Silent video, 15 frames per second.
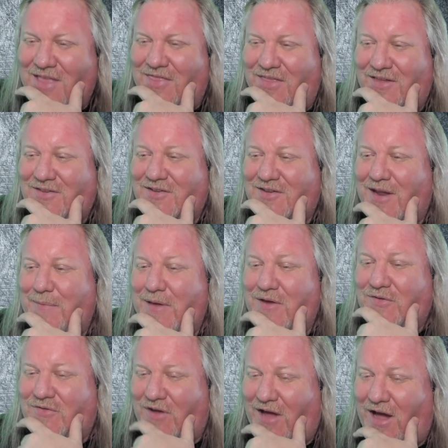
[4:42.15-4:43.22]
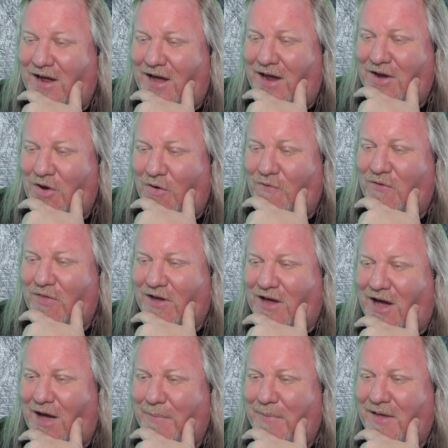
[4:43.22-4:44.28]
This is going to be interesting. I know from the
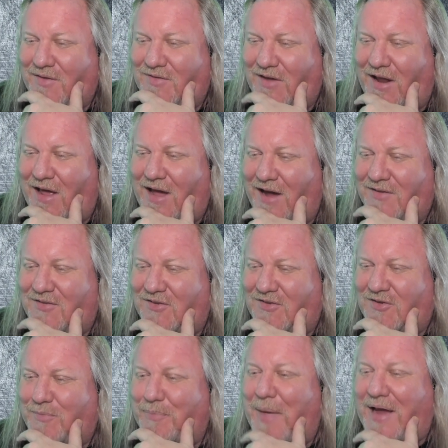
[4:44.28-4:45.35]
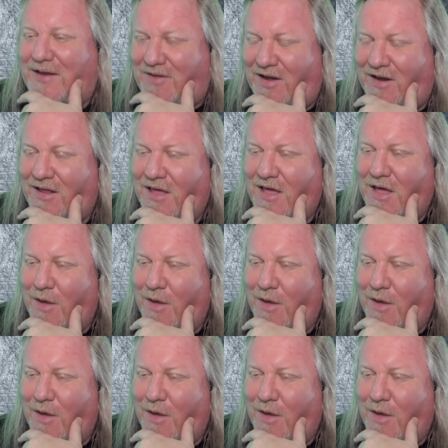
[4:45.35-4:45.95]
comments, and I suspected